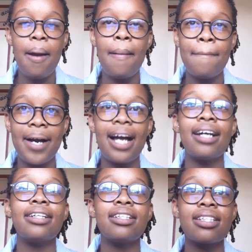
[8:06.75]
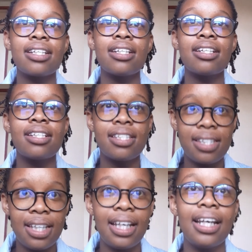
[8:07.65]
But
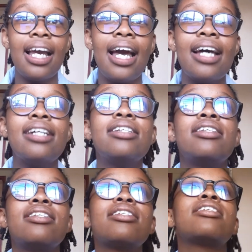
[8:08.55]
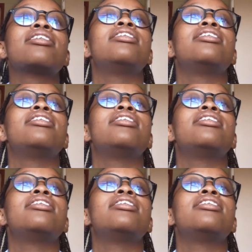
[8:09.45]
seeing as